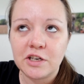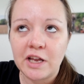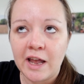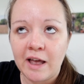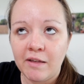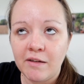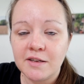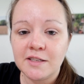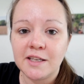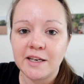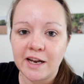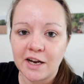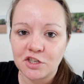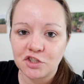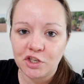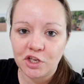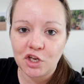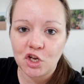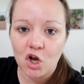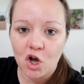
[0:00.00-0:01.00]
Alice had
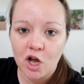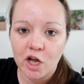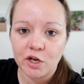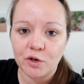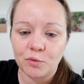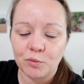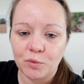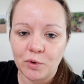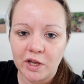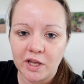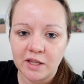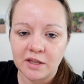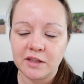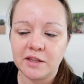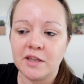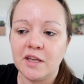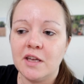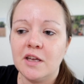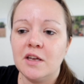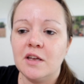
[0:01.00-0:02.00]
actually gone
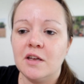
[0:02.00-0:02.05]
with,